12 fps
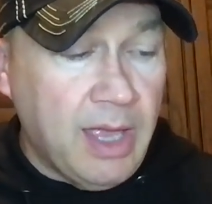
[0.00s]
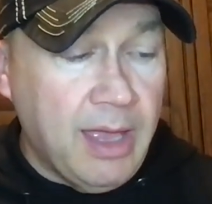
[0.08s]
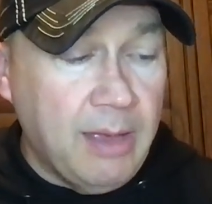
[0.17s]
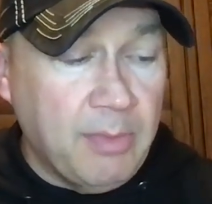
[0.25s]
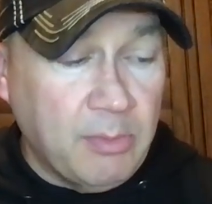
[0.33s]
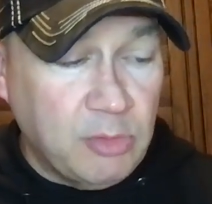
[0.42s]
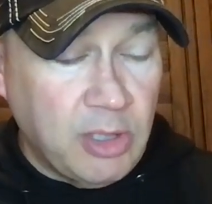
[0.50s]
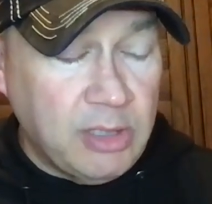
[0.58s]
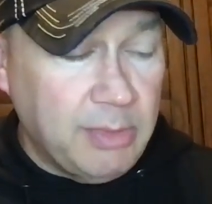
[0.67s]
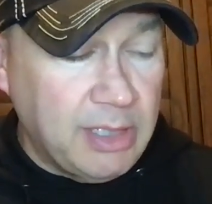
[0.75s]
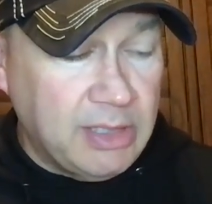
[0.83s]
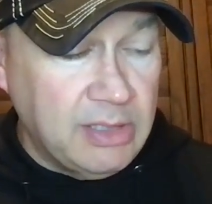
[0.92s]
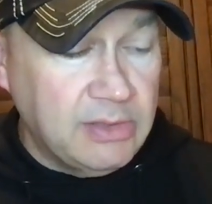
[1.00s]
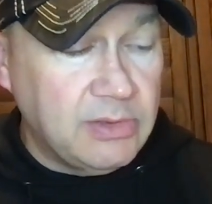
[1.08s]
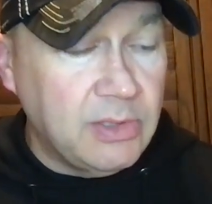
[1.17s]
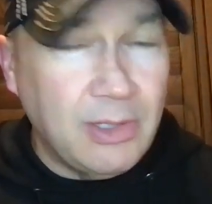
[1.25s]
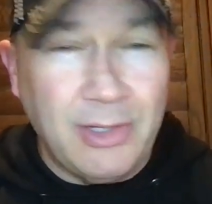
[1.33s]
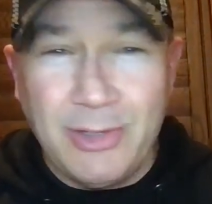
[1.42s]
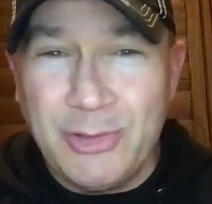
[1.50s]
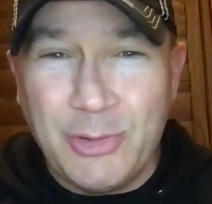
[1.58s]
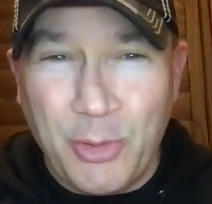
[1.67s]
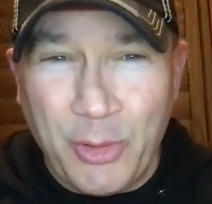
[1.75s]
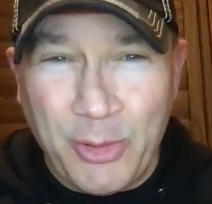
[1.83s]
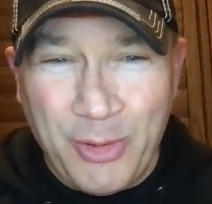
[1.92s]
um, I'm trying to make these
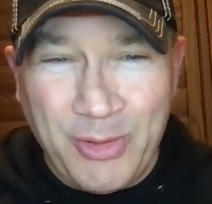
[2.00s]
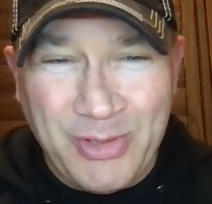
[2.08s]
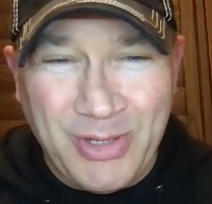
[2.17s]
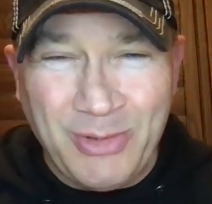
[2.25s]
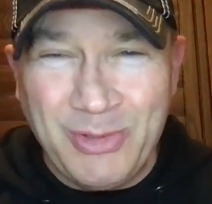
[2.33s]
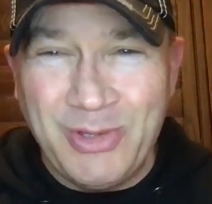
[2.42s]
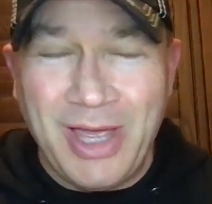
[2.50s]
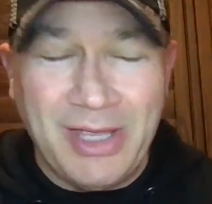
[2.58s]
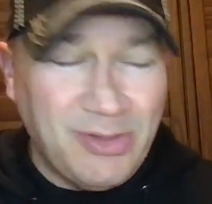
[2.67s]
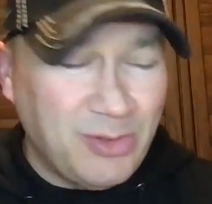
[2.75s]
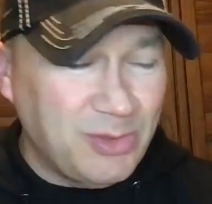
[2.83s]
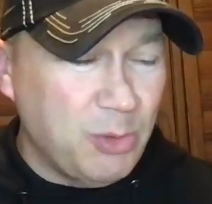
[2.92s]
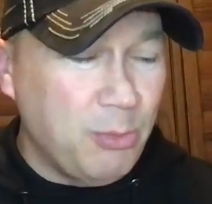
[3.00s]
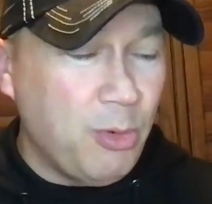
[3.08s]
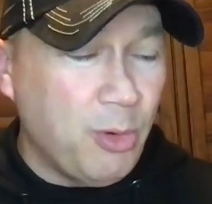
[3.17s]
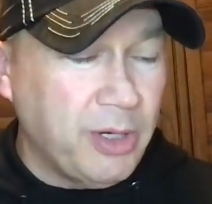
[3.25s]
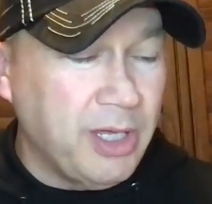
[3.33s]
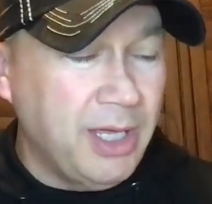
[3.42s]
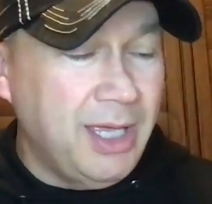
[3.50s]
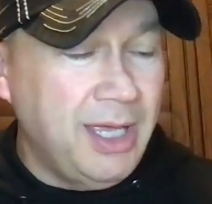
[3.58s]
shorter so you guys aren't so bored.